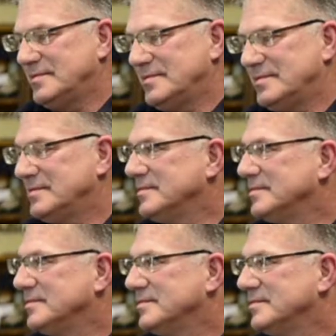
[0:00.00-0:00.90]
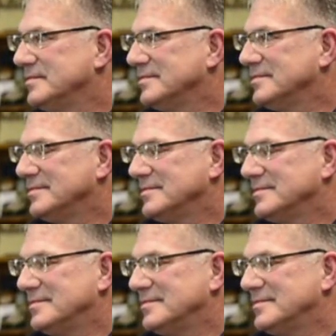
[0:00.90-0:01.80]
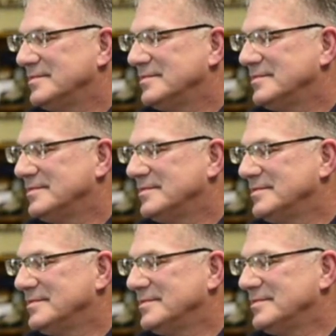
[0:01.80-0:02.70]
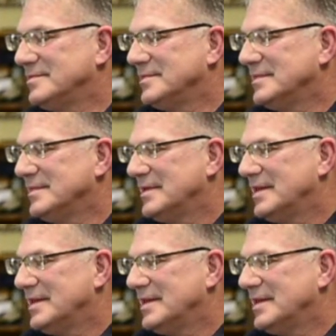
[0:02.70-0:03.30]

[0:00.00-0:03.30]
The person shown says nothing.